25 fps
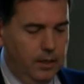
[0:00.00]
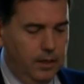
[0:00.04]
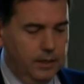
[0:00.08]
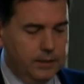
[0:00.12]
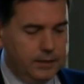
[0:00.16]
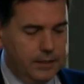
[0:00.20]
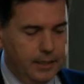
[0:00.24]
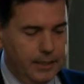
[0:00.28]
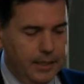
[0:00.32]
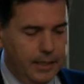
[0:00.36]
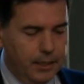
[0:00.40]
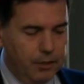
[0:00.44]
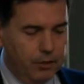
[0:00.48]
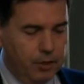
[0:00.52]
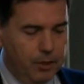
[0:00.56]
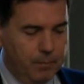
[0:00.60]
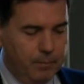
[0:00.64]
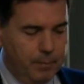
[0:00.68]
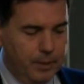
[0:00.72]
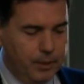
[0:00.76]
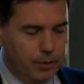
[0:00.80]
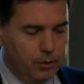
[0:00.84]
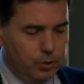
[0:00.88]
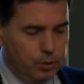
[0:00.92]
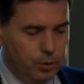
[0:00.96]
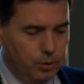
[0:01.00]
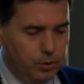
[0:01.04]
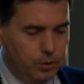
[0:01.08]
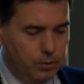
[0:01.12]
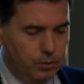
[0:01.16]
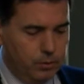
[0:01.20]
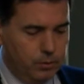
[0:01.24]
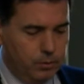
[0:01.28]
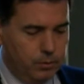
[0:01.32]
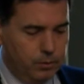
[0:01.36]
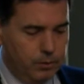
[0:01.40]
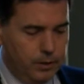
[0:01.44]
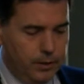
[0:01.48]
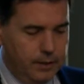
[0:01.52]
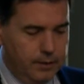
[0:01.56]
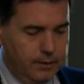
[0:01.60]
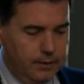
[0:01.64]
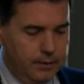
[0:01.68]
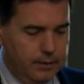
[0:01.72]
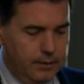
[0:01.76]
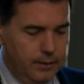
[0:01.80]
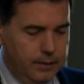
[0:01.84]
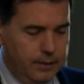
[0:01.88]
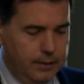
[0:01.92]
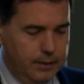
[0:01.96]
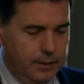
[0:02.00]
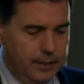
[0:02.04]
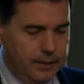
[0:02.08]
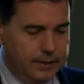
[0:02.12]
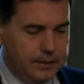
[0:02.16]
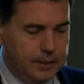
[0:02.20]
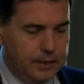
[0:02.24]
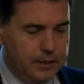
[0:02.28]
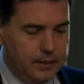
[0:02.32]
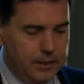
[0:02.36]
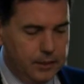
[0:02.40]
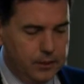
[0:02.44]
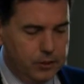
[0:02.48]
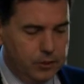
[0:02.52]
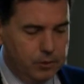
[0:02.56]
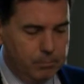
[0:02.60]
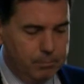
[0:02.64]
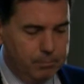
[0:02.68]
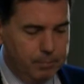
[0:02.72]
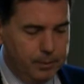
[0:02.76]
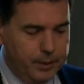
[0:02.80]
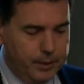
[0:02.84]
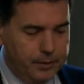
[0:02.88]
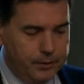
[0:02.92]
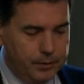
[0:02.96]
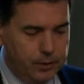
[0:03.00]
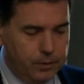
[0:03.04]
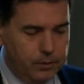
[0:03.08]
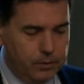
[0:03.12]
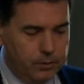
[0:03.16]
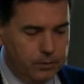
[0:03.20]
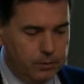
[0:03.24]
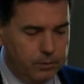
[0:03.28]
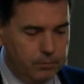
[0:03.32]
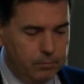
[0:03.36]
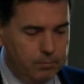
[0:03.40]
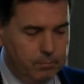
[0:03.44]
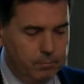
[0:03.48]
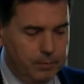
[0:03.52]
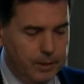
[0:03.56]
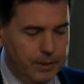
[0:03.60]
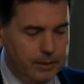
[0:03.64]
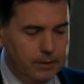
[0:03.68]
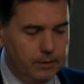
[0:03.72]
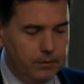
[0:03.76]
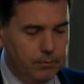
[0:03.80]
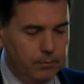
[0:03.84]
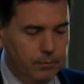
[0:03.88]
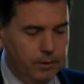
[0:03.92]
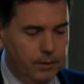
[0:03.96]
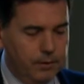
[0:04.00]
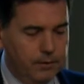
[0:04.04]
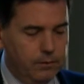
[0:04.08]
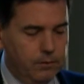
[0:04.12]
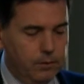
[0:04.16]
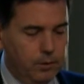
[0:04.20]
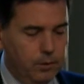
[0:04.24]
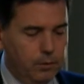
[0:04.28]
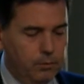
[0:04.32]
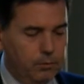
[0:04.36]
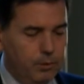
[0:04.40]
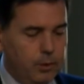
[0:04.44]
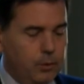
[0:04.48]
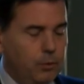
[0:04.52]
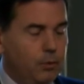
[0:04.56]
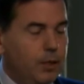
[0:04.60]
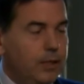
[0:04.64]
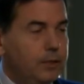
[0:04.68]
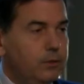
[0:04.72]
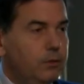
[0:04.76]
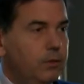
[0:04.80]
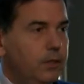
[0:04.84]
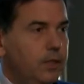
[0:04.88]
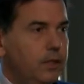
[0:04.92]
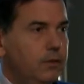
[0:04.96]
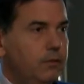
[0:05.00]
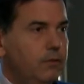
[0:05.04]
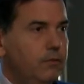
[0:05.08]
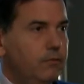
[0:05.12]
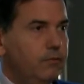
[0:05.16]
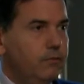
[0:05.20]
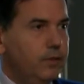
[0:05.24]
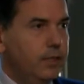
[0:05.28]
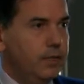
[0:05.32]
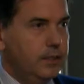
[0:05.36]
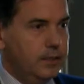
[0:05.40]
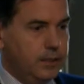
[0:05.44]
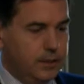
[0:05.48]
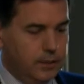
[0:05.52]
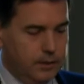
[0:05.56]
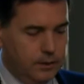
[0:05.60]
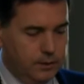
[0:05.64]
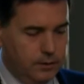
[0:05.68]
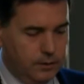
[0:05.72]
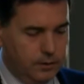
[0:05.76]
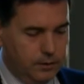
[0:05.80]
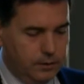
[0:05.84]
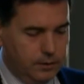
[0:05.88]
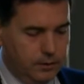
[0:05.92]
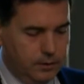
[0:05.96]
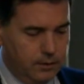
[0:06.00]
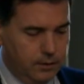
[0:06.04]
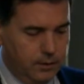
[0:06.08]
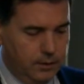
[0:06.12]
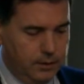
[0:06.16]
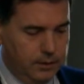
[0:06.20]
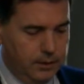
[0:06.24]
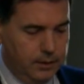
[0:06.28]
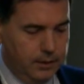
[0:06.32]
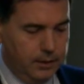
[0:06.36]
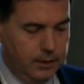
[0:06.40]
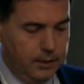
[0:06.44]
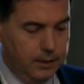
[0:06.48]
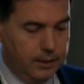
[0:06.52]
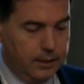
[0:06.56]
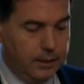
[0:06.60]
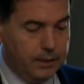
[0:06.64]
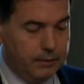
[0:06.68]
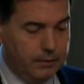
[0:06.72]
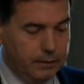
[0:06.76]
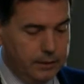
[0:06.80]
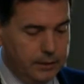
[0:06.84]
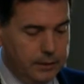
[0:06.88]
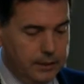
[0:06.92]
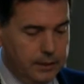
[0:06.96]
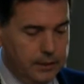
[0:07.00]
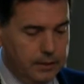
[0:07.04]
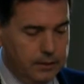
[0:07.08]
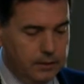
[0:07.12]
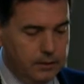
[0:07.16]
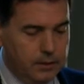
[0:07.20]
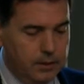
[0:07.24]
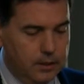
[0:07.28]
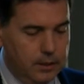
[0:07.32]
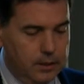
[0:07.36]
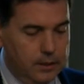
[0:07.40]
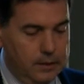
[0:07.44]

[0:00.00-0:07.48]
Scenario number 2 with a transition period, but with no regulatory convergence guaranteed.